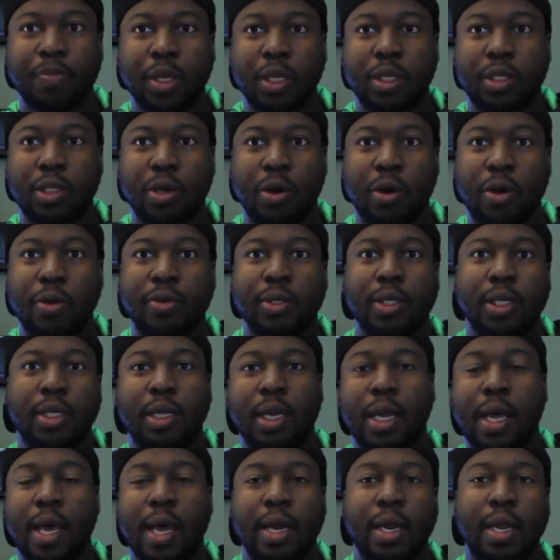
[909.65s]
So it was a
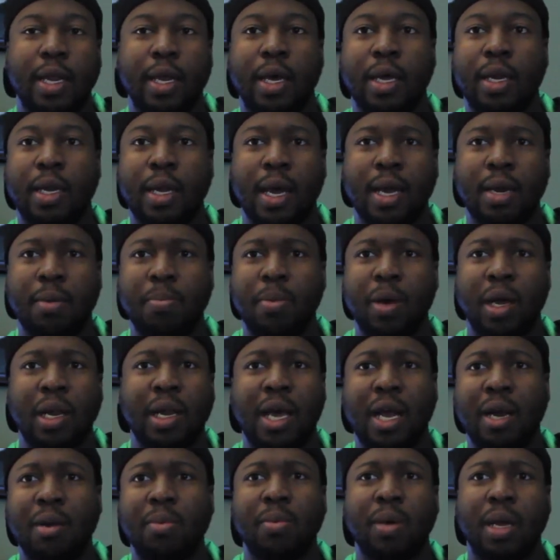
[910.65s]
lot, and a
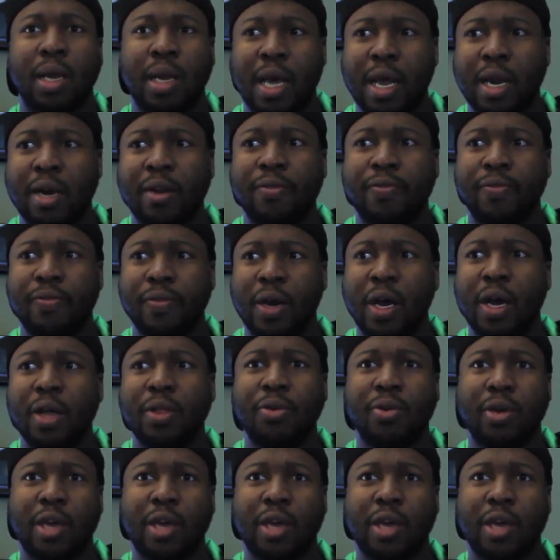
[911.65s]
lot of other